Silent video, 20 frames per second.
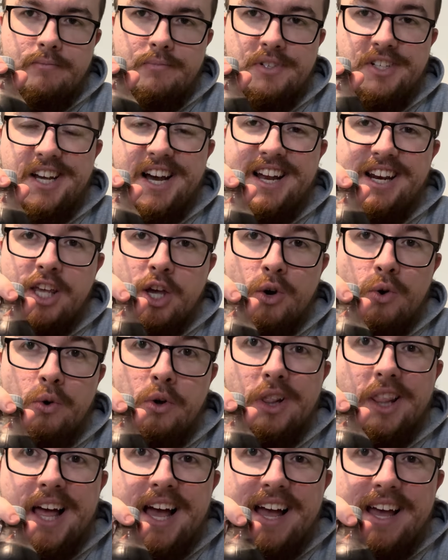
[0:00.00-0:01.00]
Diet Coke
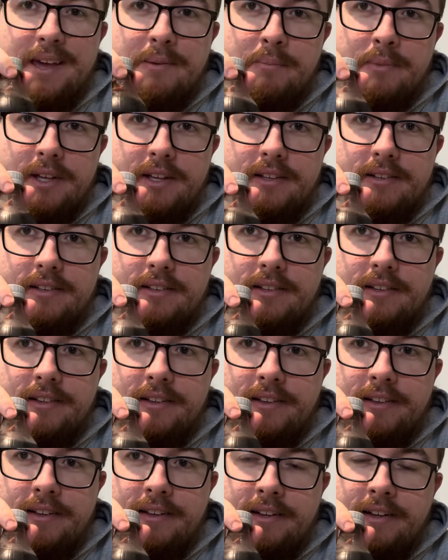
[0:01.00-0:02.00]
Lime.
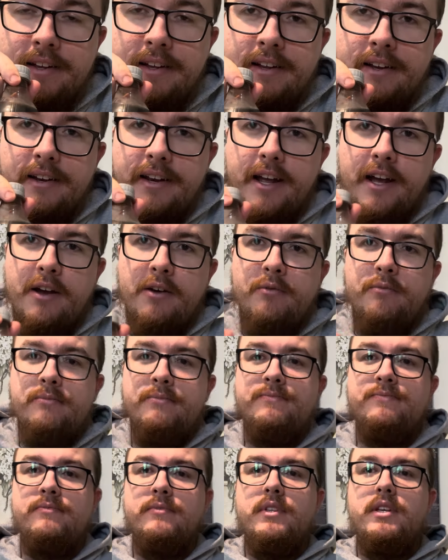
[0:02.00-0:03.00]
Now,
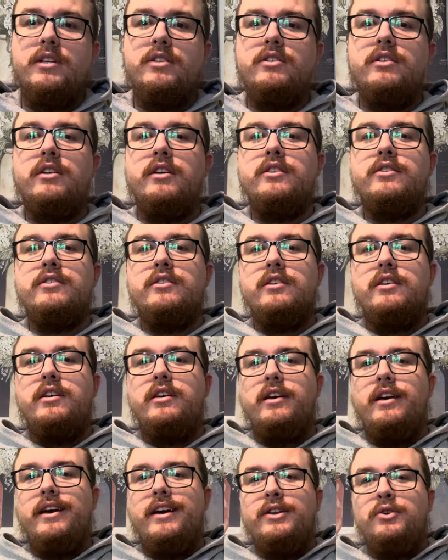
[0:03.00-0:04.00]
as you can
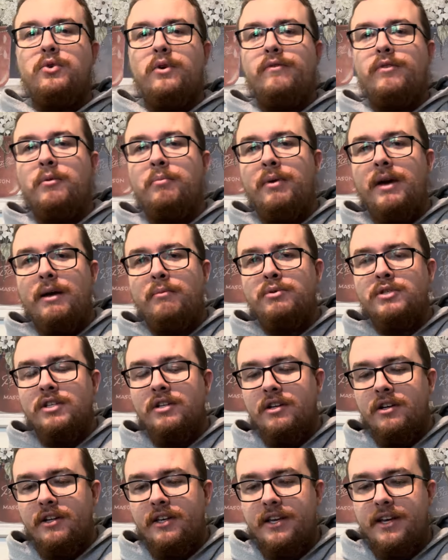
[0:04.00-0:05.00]
see, I do have the Pepsi
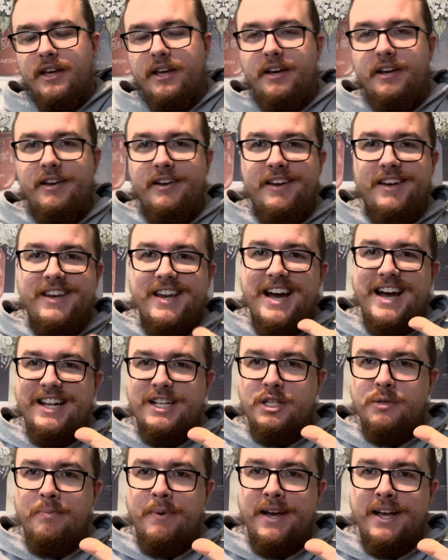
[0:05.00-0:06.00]
hoodie on. Not
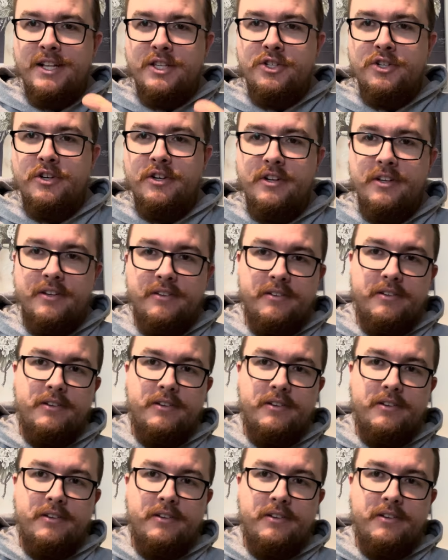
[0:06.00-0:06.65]
sponsored.